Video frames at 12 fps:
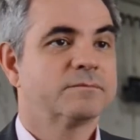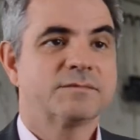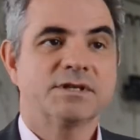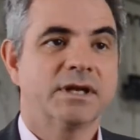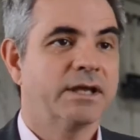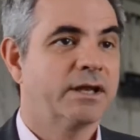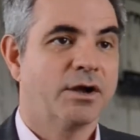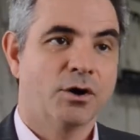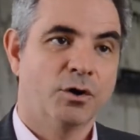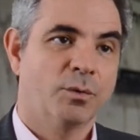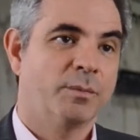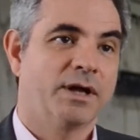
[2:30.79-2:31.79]
sitting at
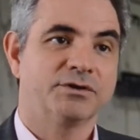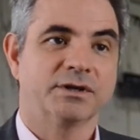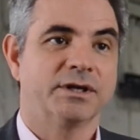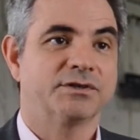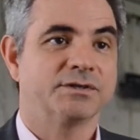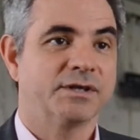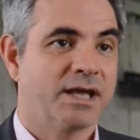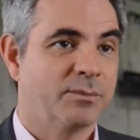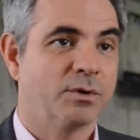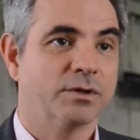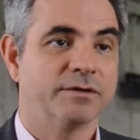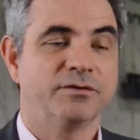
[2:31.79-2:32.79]
home at your kitchen
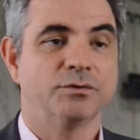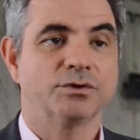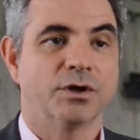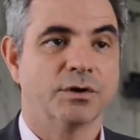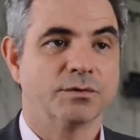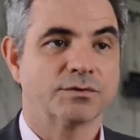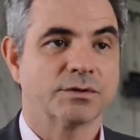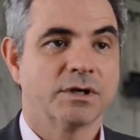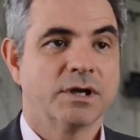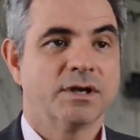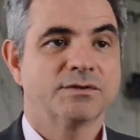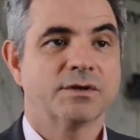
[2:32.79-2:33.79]
table if you chose.
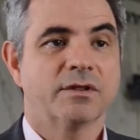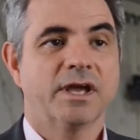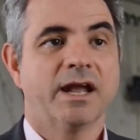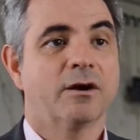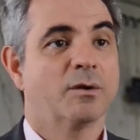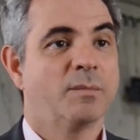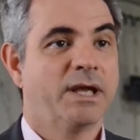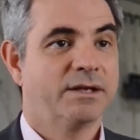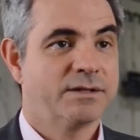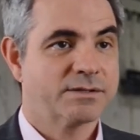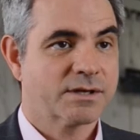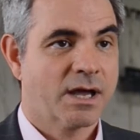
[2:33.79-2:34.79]
So the care and
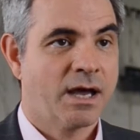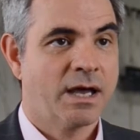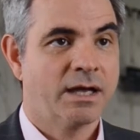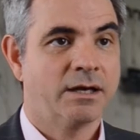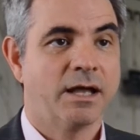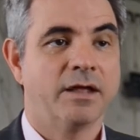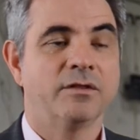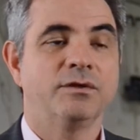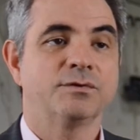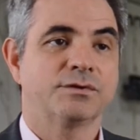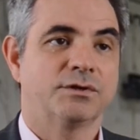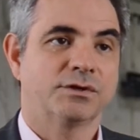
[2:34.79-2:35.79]
maintenance guide and the
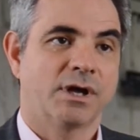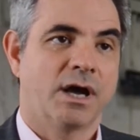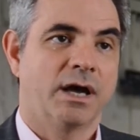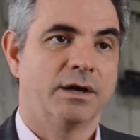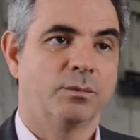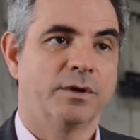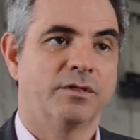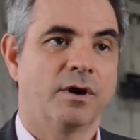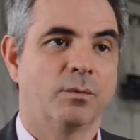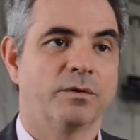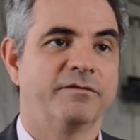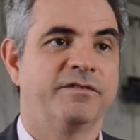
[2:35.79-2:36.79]
usage guide we
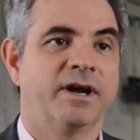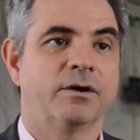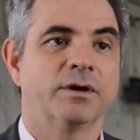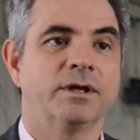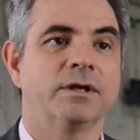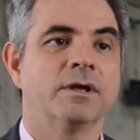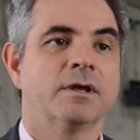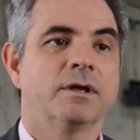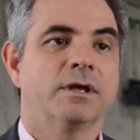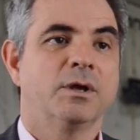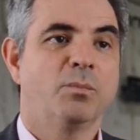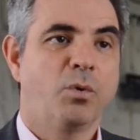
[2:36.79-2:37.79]
thought were very
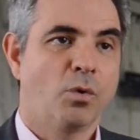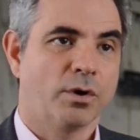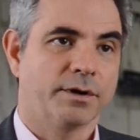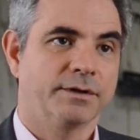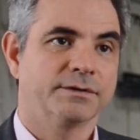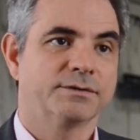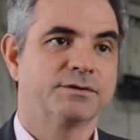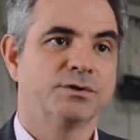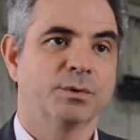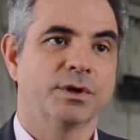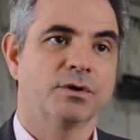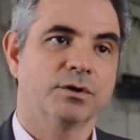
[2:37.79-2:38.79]
important
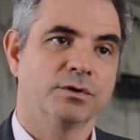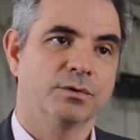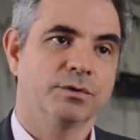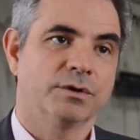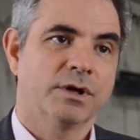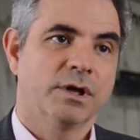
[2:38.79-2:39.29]
to include.